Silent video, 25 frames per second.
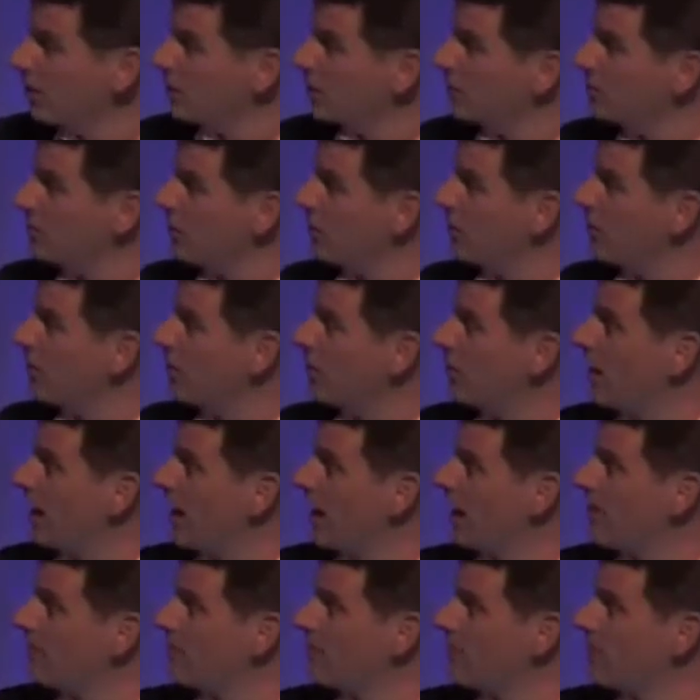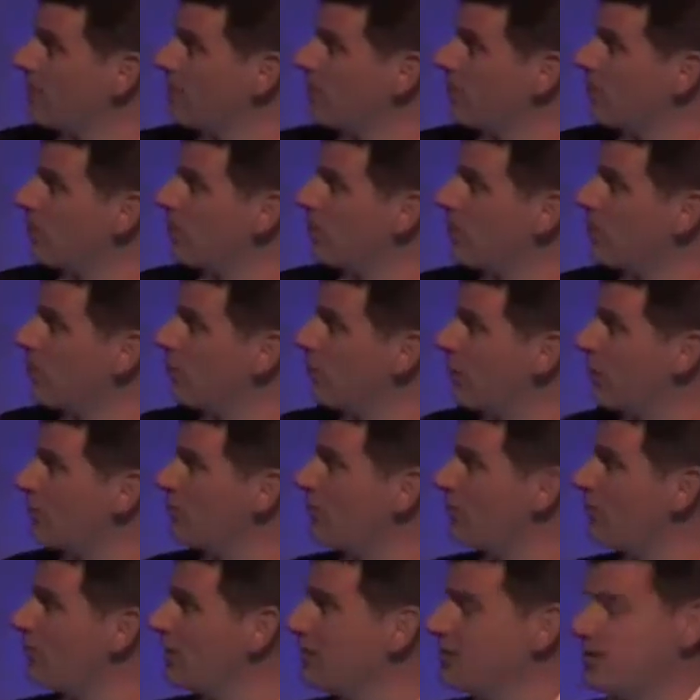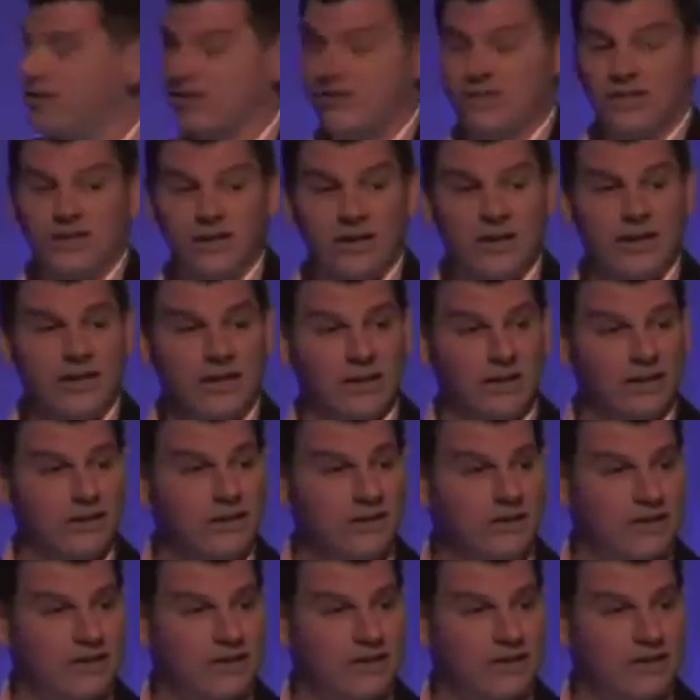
So we haven't been sitting idle.